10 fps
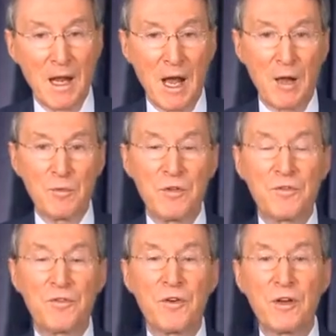Now, I'm
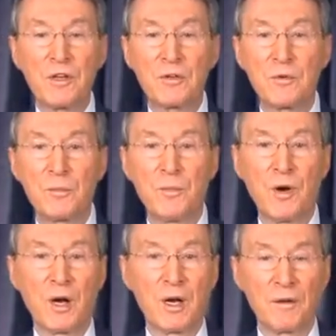referring to a
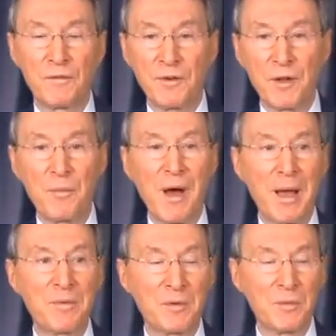book, a very
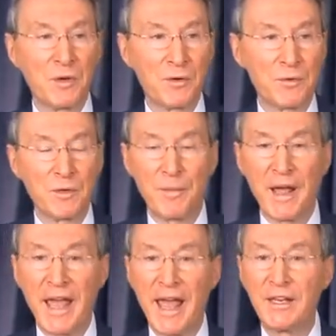popular book written
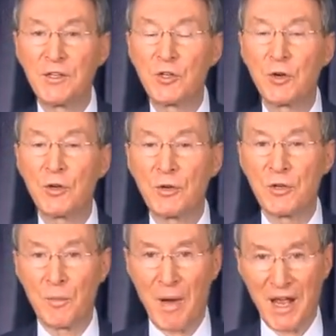by
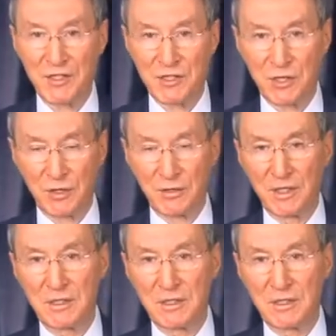Antonio Damasio